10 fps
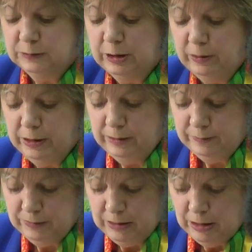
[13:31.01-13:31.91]
Okay.
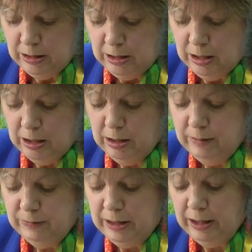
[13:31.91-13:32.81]

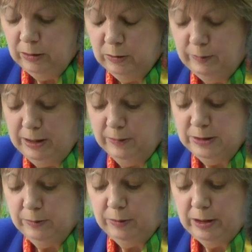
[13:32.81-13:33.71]
How did her mom
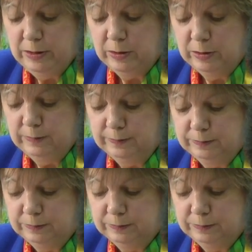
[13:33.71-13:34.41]
surprise her?